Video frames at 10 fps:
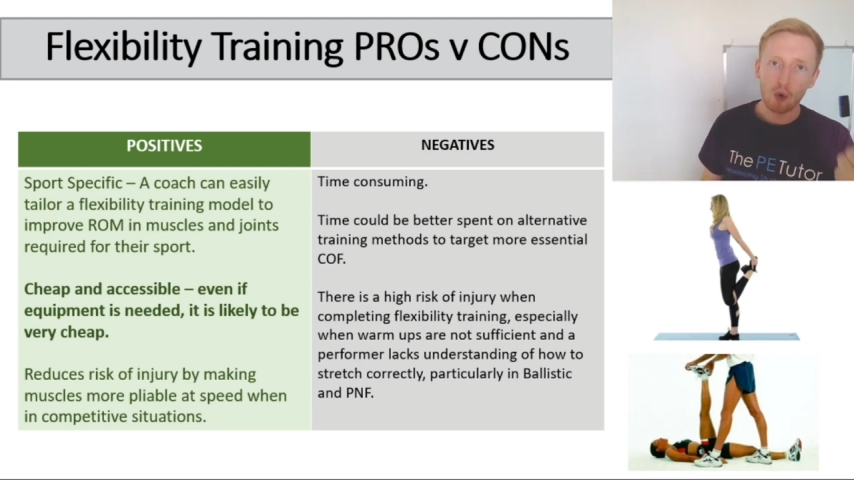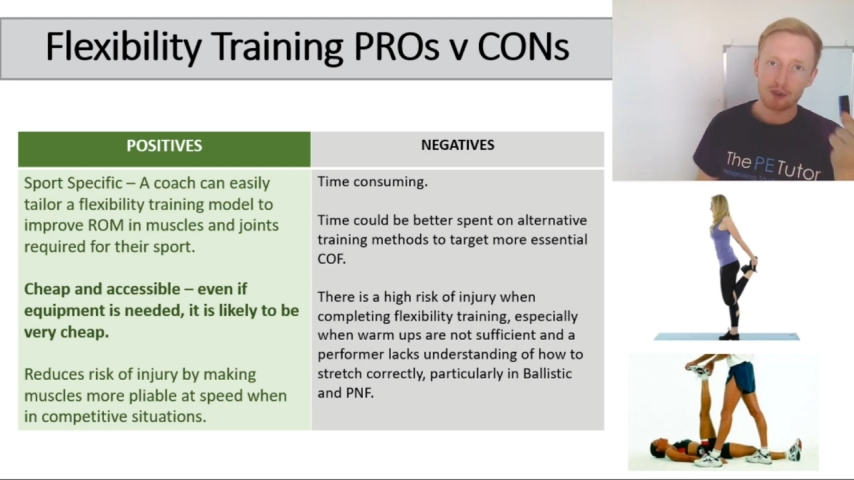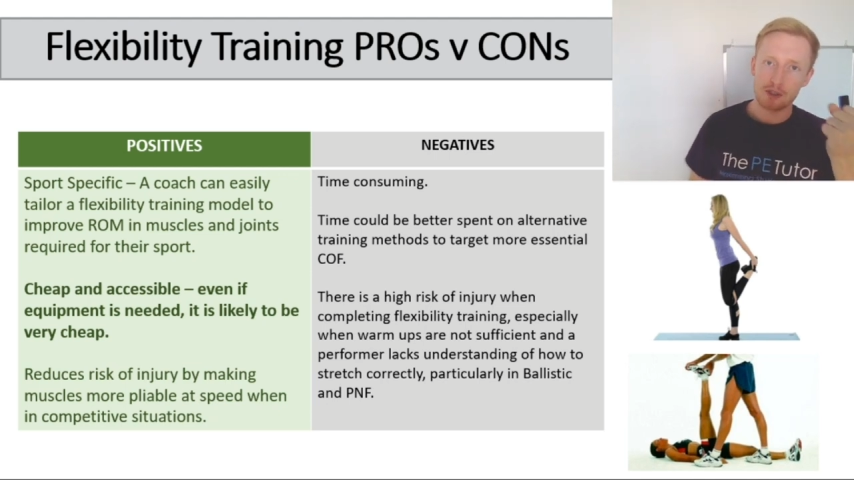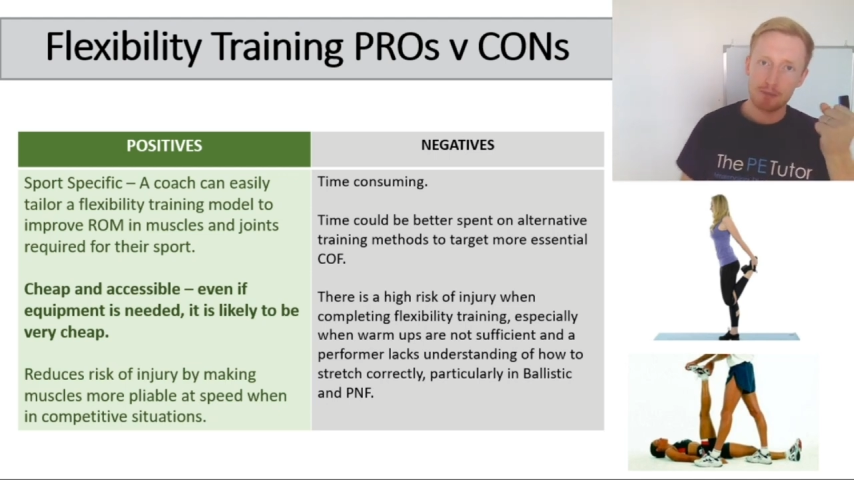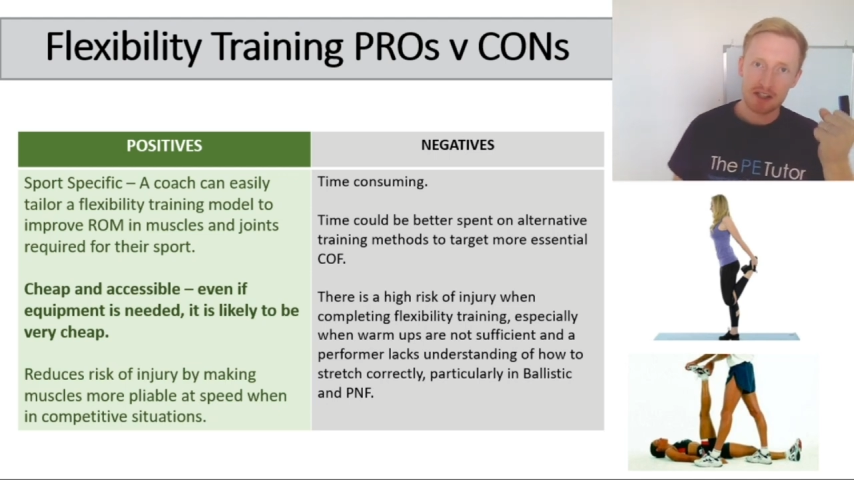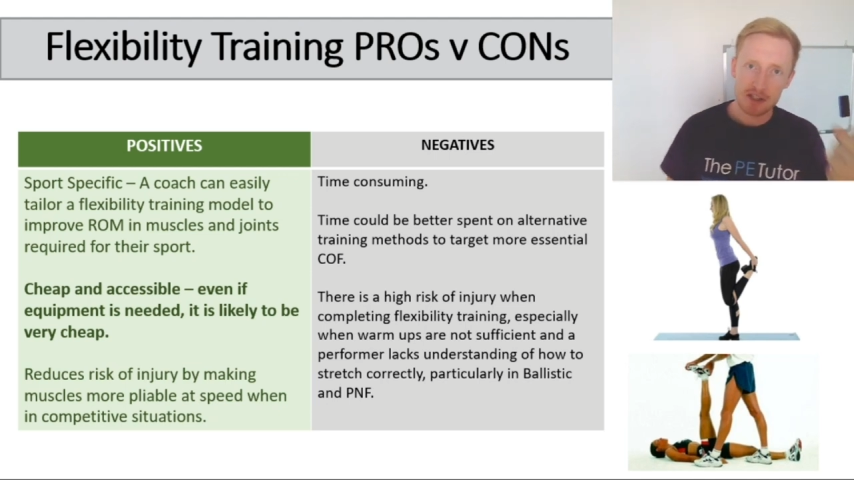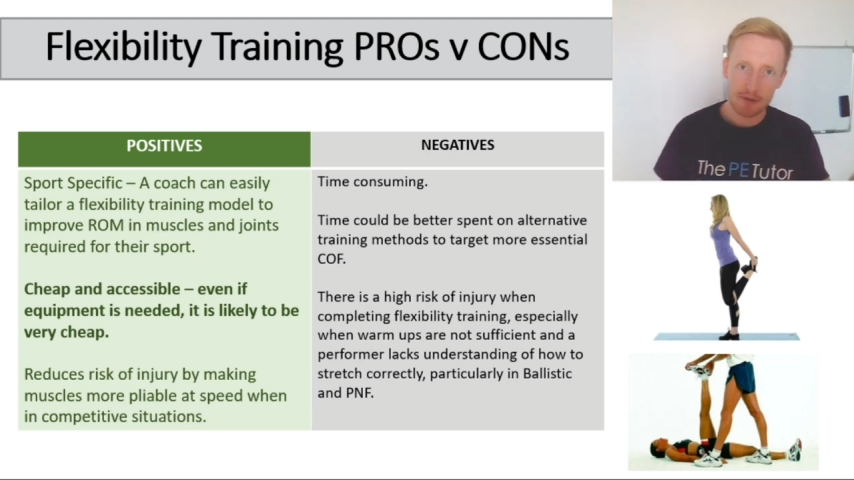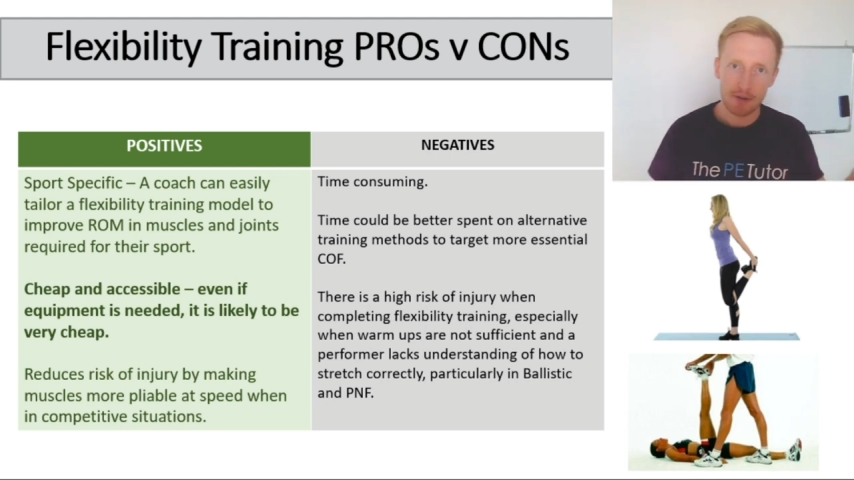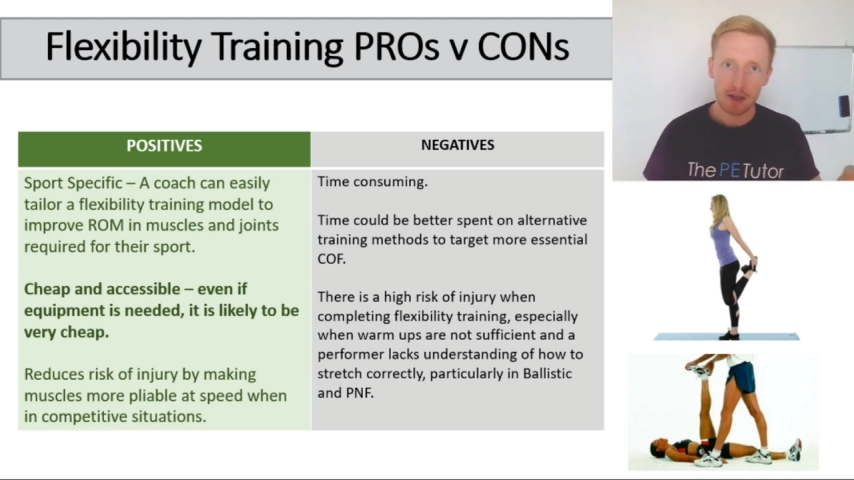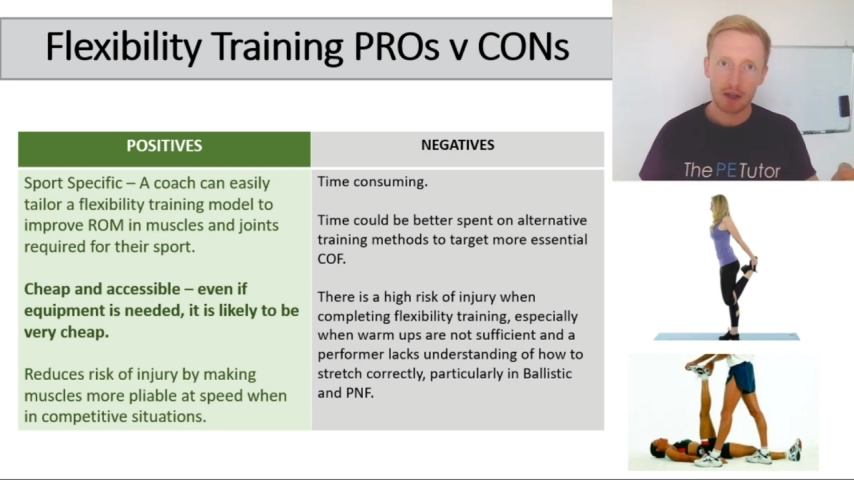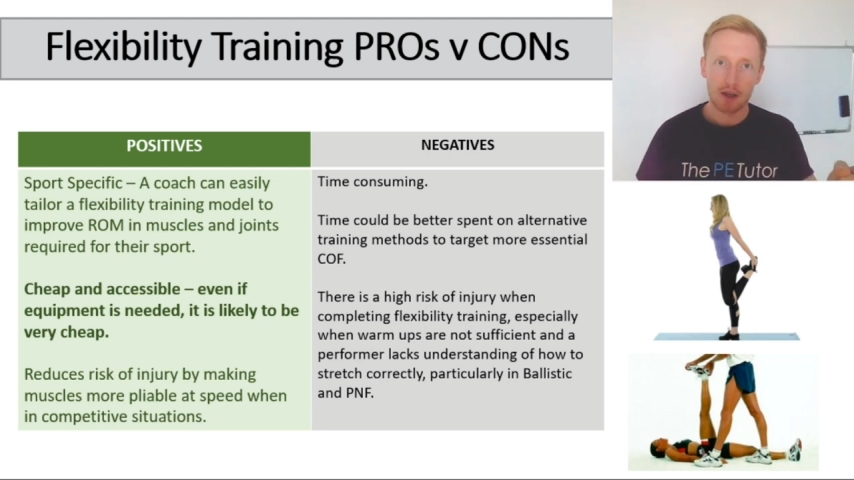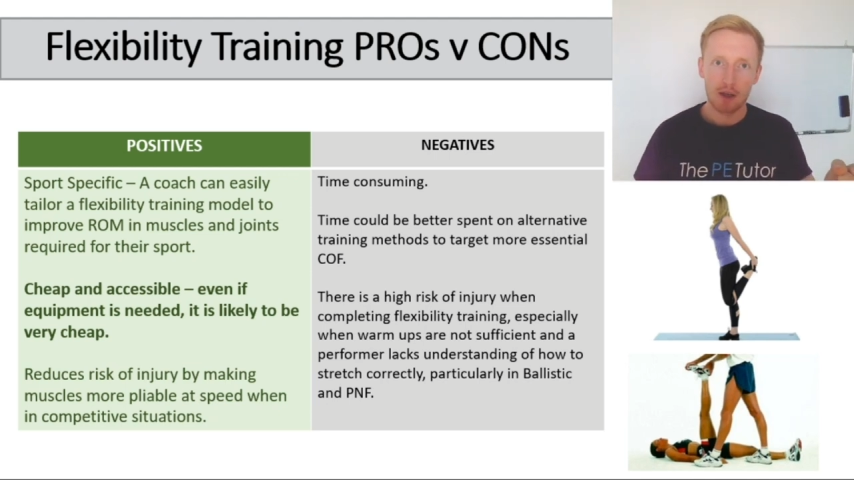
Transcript: specific.